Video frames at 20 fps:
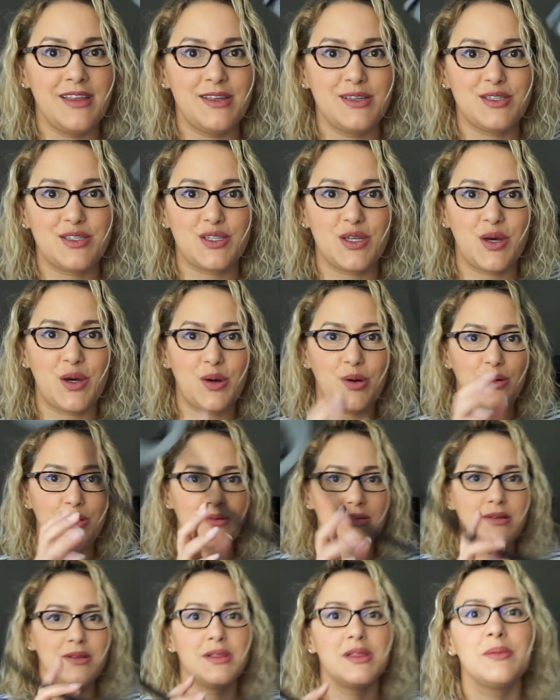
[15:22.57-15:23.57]

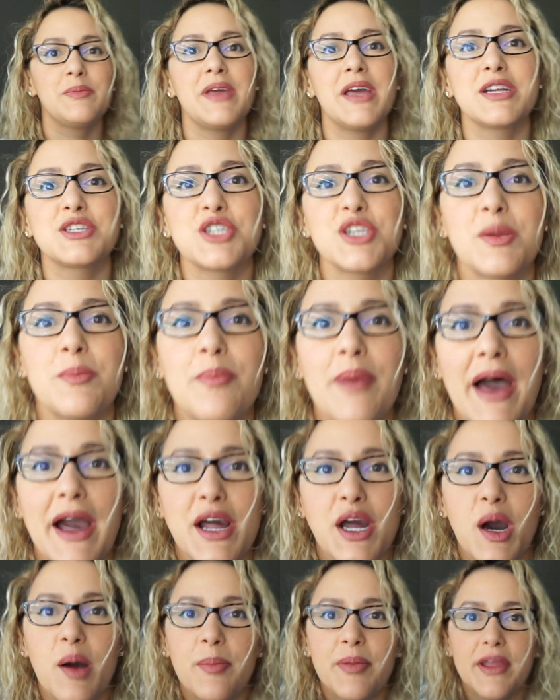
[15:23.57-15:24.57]
So let me actually
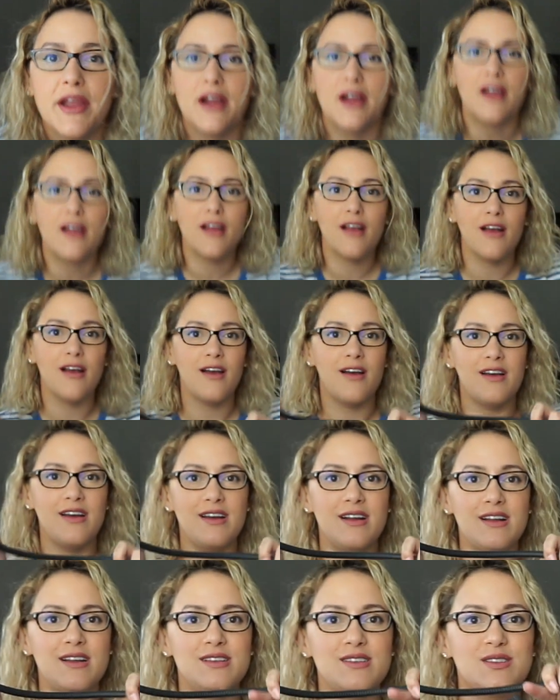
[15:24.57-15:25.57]
back up here.
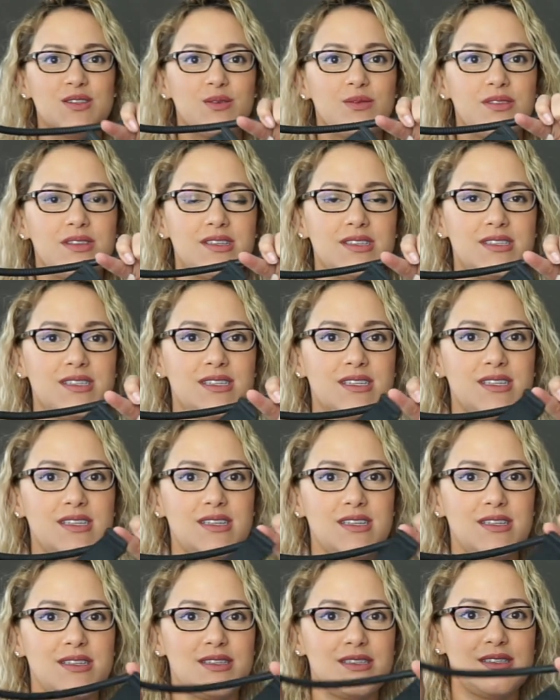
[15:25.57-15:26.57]
So this
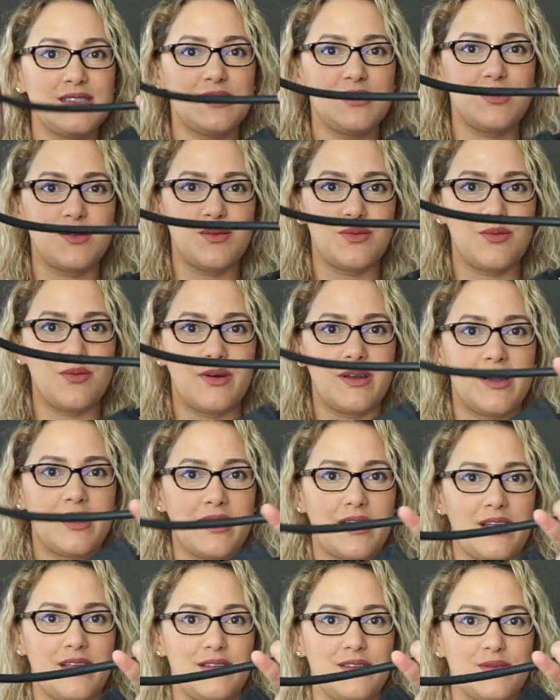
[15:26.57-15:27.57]
is what it
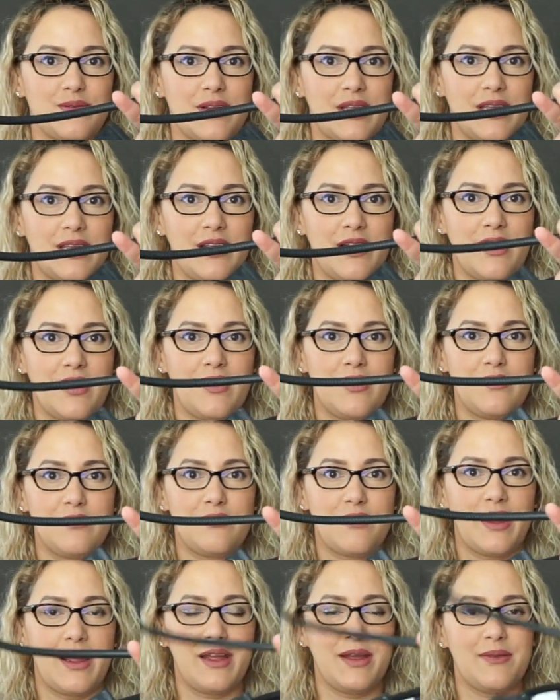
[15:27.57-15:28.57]
is right here,
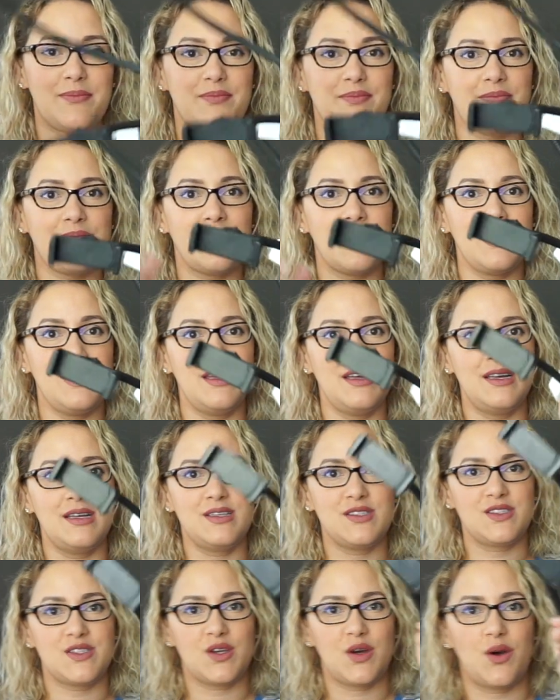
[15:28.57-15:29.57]
right?
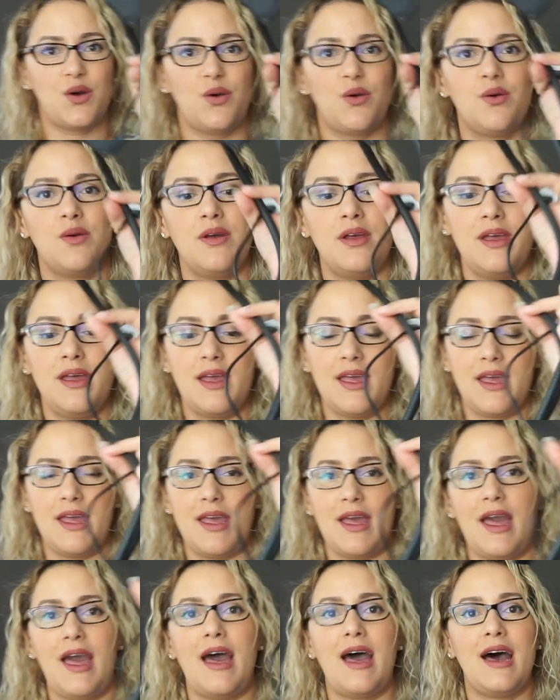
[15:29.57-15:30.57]
So
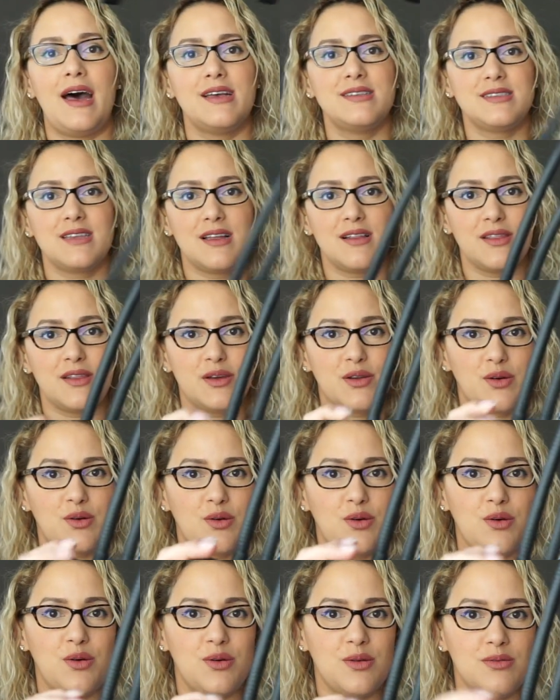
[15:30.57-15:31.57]
it has a
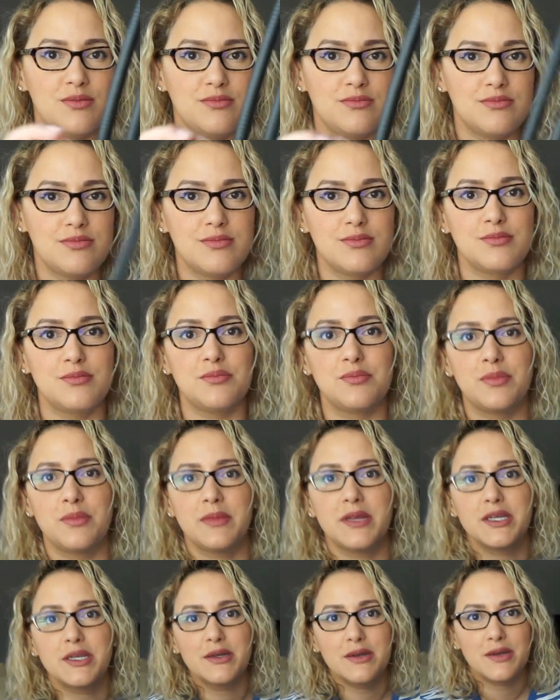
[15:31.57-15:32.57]
little,
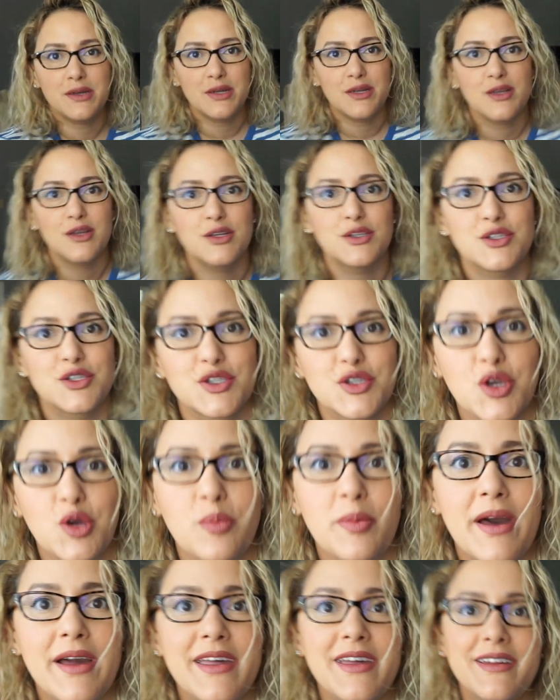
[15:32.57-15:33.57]
scoot
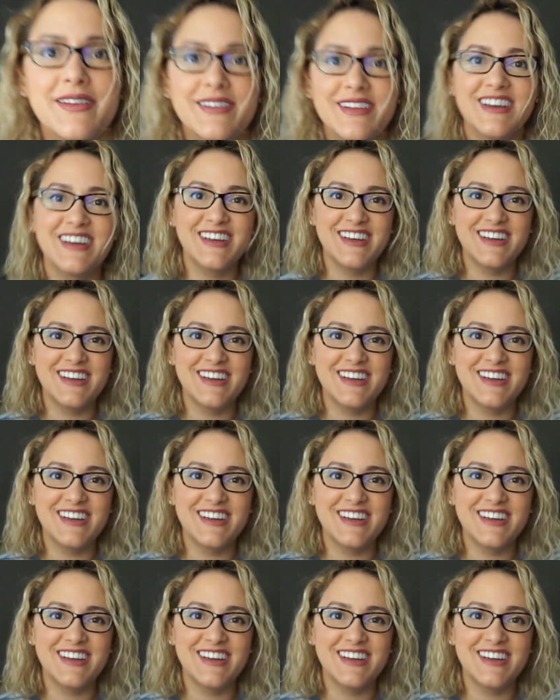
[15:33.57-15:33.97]
back in.